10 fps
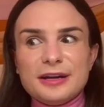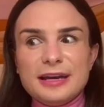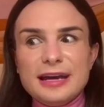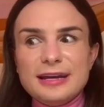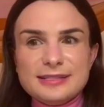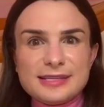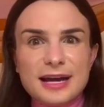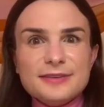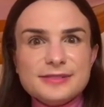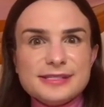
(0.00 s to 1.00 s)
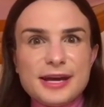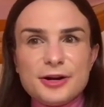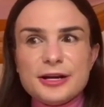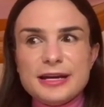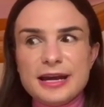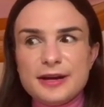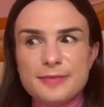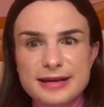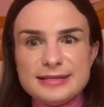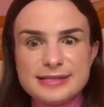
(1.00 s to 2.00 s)
And it's kind of scary and
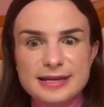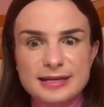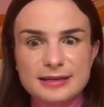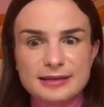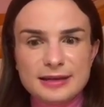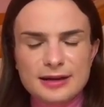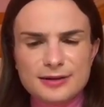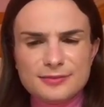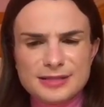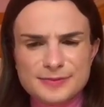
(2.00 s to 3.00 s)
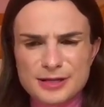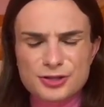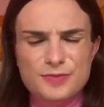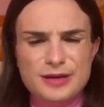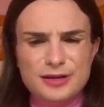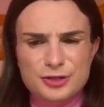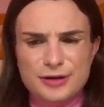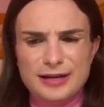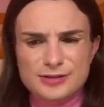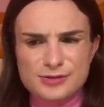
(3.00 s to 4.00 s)
amazing, um, especially being a
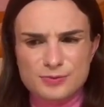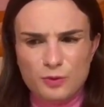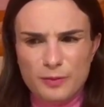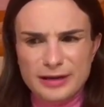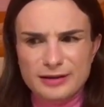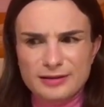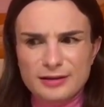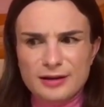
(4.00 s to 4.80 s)
trans woman.